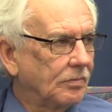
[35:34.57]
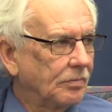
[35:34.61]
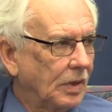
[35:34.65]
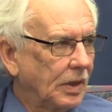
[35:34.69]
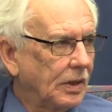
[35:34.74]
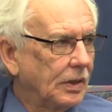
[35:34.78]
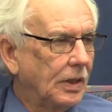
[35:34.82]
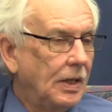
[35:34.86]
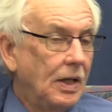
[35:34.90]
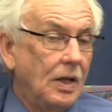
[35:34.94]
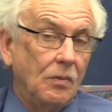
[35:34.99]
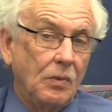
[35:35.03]

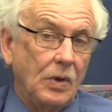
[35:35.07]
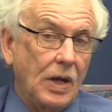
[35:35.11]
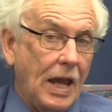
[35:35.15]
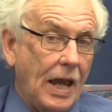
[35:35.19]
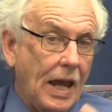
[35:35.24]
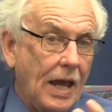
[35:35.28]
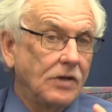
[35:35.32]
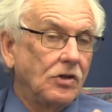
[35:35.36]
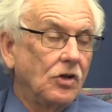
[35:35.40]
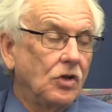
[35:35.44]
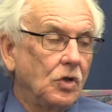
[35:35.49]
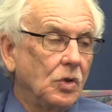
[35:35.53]
But we
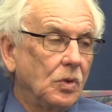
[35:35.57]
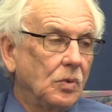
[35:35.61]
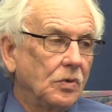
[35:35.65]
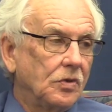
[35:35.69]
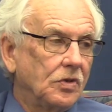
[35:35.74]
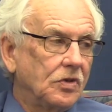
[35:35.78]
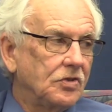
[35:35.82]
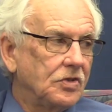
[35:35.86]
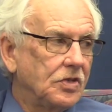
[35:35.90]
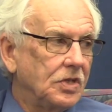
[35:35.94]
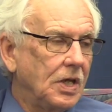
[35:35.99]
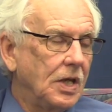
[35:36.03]
had to do it with
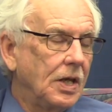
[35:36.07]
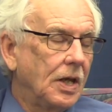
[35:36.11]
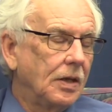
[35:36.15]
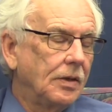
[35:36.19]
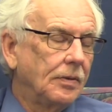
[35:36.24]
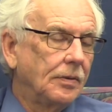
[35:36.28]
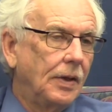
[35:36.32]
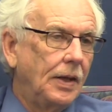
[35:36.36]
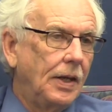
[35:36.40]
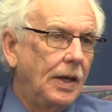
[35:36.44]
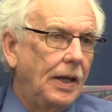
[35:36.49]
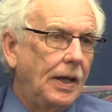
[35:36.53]
the CN,
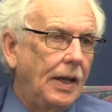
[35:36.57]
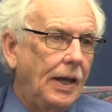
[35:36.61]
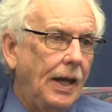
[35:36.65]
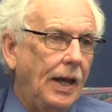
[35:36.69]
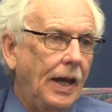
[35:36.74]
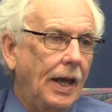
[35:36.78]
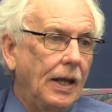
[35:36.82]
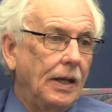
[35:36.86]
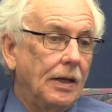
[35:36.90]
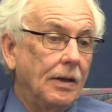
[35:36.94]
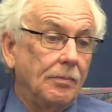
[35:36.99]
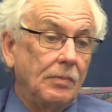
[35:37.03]

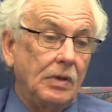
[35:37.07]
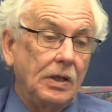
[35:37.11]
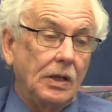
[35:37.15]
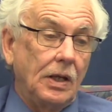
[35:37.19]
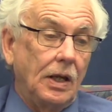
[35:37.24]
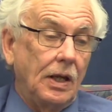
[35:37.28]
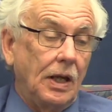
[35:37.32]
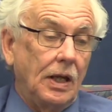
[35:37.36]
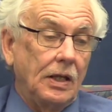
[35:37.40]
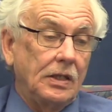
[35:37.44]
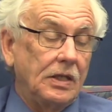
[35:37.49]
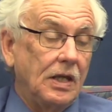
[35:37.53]
and I mean,
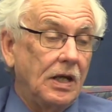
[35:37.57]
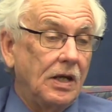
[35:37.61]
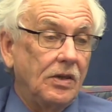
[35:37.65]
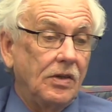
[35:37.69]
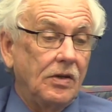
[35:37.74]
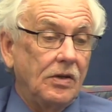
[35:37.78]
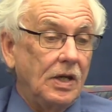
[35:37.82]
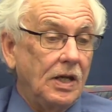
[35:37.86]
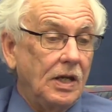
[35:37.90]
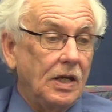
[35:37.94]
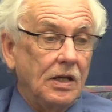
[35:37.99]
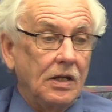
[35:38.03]
at the end of the
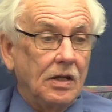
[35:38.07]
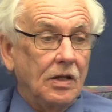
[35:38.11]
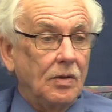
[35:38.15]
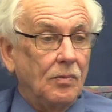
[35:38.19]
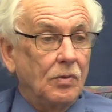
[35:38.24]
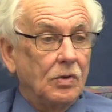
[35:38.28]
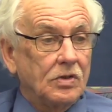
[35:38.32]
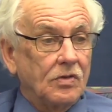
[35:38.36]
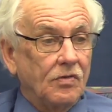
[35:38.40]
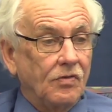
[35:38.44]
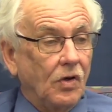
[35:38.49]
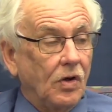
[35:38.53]
day, it
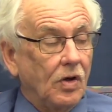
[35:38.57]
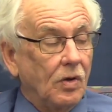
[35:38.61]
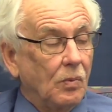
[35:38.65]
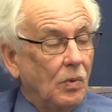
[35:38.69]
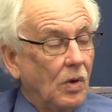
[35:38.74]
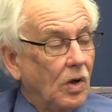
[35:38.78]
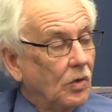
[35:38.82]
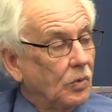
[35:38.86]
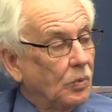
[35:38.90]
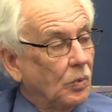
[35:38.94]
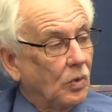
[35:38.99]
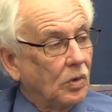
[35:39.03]
was a very
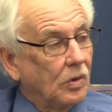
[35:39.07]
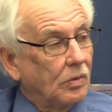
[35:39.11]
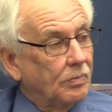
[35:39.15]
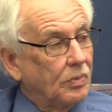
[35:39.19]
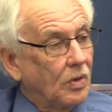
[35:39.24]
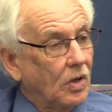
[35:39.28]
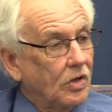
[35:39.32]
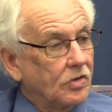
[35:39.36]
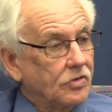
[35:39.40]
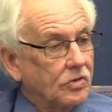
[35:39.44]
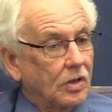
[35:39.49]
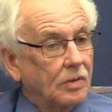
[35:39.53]
worthwhile
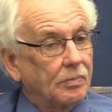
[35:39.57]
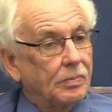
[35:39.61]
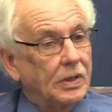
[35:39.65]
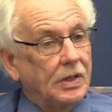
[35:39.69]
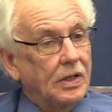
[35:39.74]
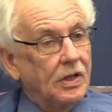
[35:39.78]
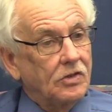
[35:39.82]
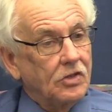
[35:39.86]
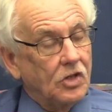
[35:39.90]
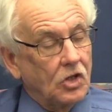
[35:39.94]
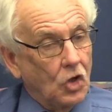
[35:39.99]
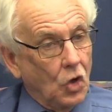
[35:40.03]
project
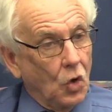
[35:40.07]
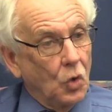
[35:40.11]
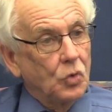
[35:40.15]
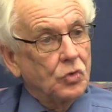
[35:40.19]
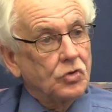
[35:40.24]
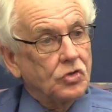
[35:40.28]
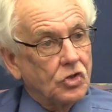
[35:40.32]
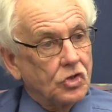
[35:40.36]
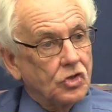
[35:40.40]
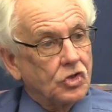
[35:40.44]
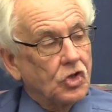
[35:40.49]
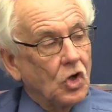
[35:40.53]
because it goes
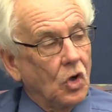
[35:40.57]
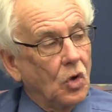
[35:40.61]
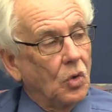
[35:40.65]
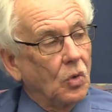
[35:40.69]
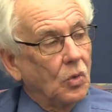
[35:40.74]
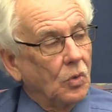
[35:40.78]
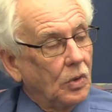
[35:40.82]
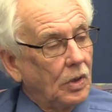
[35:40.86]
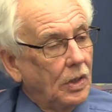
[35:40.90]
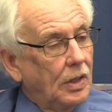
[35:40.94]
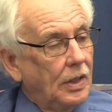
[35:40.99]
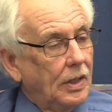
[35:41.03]
to
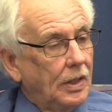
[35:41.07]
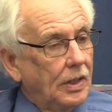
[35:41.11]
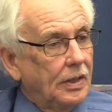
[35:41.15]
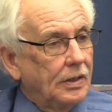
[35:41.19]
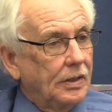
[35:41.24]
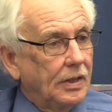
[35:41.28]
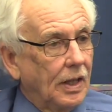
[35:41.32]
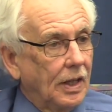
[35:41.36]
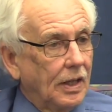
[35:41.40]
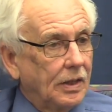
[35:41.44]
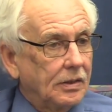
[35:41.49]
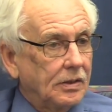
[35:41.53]
show
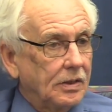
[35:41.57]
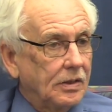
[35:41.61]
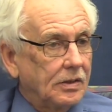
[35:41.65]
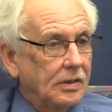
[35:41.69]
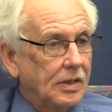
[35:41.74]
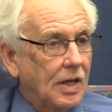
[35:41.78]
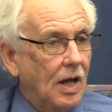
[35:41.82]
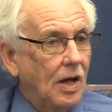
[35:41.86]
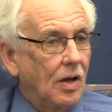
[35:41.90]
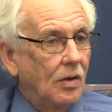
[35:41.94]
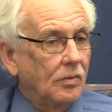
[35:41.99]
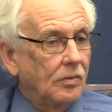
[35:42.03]
that the
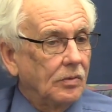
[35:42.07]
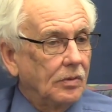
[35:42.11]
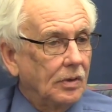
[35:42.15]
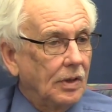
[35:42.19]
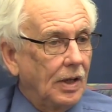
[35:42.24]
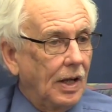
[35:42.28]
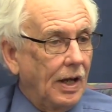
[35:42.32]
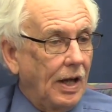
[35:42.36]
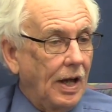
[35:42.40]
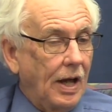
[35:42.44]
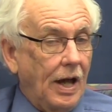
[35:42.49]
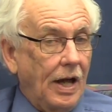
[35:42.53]
town.
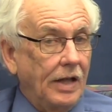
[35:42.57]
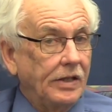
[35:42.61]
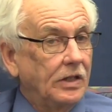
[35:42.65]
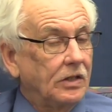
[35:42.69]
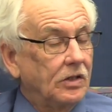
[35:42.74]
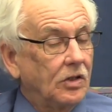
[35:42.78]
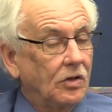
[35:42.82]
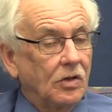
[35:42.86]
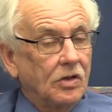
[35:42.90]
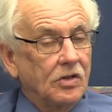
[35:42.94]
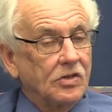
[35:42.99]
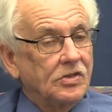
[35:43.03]
I think
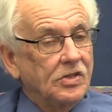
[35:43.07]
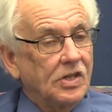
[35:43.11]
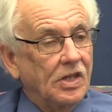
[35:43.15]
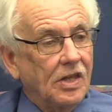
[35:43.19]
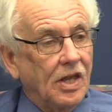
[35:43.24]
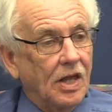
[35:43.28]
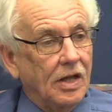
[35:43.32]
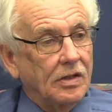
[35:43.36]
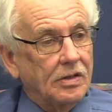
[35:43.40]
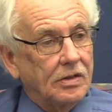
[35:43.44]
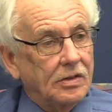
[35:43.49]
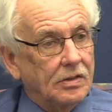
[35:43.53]
you're going to see
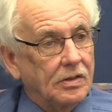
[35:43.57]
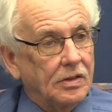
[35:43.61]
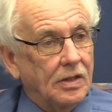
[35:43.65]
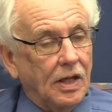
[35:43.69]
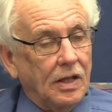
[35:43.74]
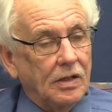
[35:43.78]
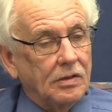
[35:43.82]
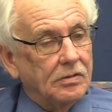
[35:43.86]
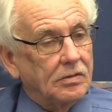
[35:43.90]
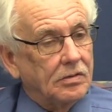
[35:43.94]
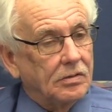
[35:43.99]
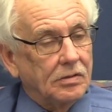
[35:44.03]
that
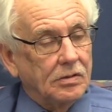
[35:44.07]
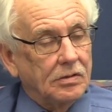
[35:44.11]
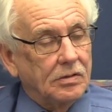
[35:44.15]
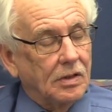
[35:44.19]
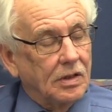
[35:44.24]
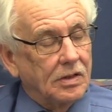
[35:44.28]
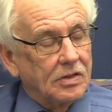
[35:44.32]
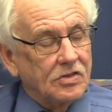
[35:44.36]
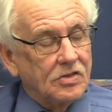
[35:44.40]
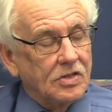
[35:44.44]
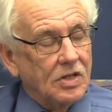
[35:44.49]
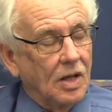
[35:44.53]

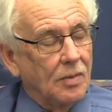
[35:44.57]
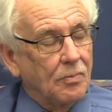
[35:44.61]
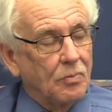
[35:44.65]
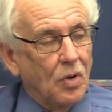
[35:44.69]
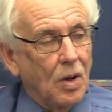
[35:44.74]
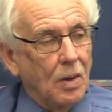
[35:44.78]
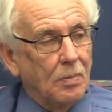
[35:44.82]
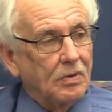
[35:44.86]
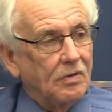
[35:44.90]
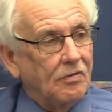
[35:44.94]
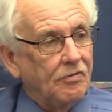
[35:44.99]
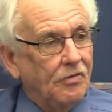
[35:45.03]
CN
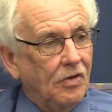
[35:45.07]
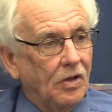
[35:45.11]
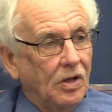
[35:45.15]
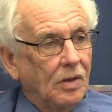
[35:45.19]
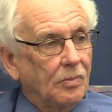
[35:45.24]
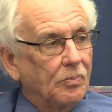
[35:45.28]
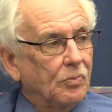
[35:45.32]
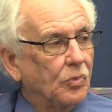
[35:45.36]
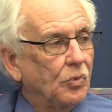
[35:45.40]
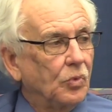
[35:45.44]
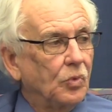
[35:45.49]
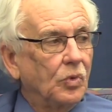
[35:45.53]
property fill
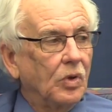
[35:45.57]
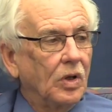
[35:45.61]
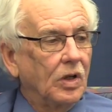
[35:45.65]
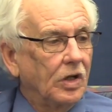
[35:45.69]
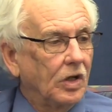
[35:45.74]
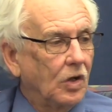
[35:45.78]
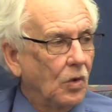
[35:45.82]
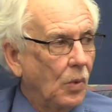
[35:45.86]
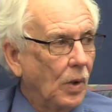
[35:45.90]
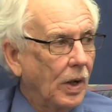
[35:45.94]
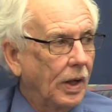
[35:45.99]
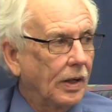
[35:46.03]
up really
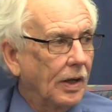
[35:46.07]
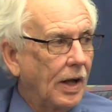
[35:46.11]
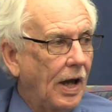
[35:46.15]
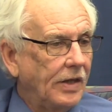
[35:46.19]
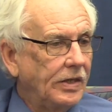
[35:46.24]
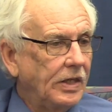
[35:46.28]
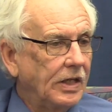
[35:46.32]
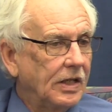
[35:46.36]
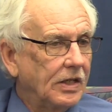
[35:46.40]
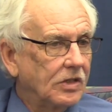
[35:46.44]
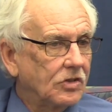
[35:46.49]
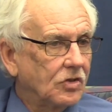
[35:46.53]
quick. I
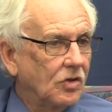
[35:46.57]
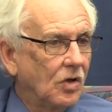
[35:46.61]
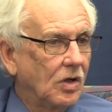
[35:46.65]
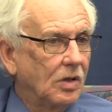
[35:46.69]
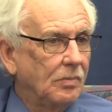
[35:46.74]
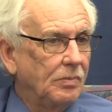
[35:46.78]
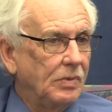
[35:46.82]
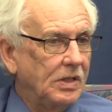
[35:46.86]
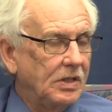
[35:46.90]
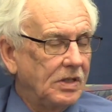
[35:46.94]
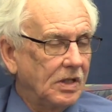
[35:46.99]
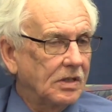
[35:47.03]
think it's going to
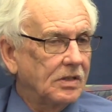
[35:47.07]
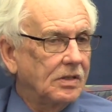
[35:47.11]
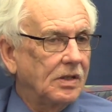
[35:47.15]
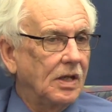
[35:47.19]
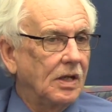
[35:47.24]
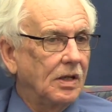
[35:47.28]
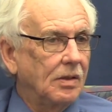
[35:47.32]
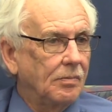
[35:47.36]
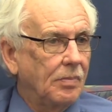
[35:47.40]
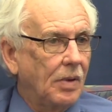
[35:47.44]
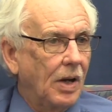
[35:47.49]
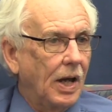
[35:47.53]
be
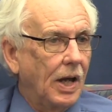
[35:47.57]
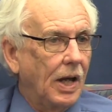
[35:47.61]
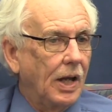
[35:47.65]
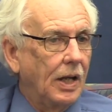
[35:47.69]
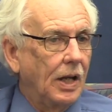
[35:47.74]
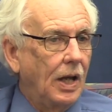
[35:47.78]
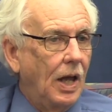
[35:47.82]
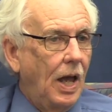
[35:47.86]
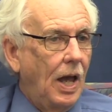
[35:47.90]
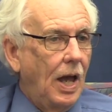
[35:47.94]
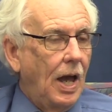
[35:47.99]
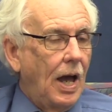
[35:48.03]
dictated by
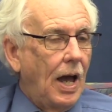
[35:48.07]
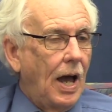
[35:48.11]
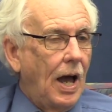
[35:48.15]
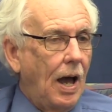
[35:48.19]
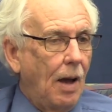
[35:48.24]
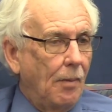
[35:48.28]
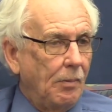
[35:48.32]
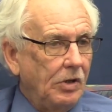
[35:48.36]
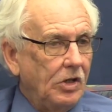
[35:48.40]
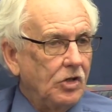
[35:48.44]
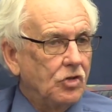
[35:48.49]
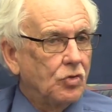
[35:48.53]

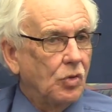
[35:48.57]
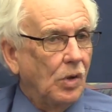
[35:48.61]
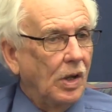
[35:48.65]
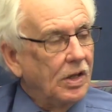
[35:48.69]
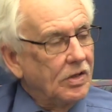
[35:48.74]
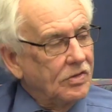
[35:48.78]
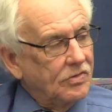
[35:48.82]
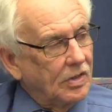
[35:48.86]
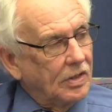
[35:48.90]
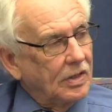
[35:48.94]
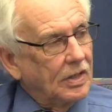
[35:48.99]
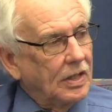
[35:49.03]
how many
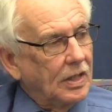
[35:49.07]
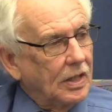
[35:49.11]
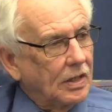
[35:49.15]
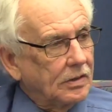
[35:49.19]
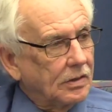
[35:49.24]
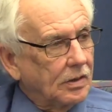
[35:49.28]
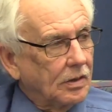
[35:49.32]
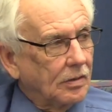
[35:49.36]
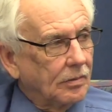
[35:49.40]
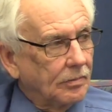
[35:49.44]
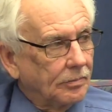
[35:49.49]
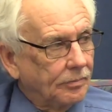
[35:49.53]
trades they can get there,